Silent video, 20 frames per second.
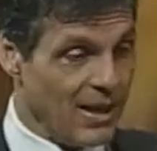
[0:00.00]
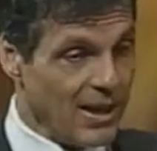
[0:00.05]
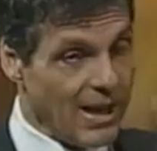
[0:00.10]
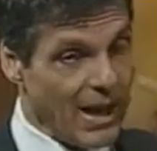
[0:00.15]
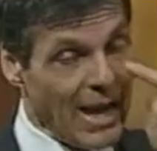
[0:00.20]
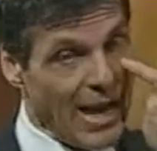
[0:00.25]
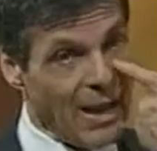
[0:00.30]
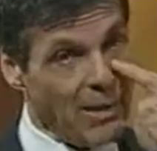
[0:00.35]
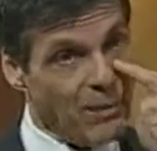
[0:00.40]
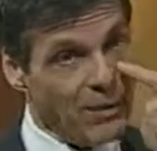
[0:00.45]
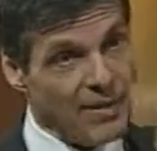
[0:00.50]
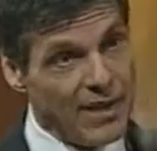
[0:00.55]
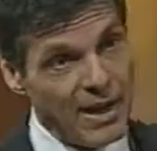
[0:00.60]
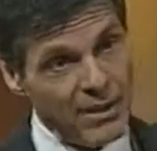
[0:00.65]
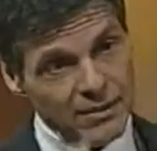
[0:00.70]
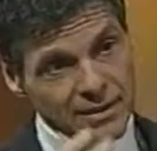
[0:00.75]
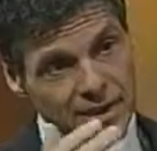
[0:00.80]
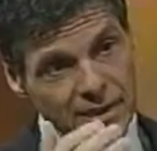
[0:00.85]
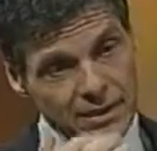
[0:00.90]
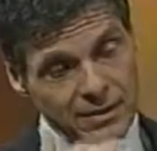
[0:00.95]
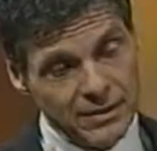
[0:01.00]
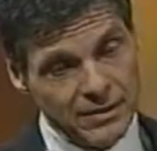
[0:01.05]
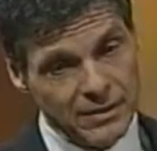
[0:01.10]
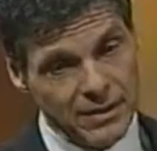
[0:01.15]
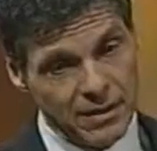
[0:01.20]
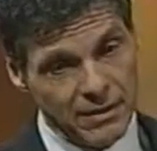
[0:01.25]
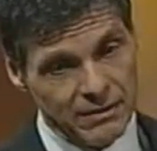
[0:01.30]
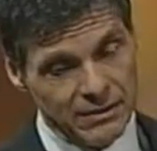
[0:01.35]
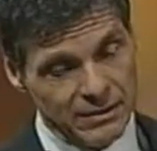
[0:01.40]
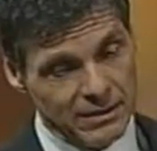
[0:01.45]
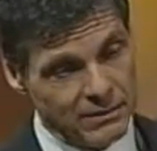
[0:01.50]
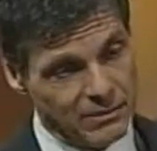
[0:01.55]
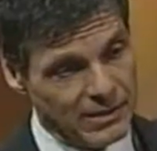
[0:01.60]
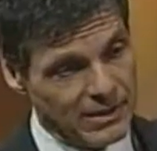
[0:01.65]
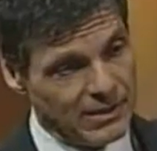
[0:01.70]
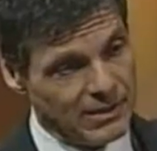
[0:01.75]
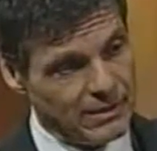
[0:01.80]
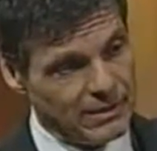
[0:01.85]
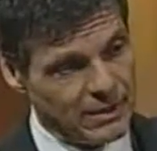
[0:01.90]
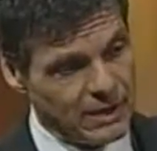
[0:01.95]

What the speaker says: And without that glucosamine,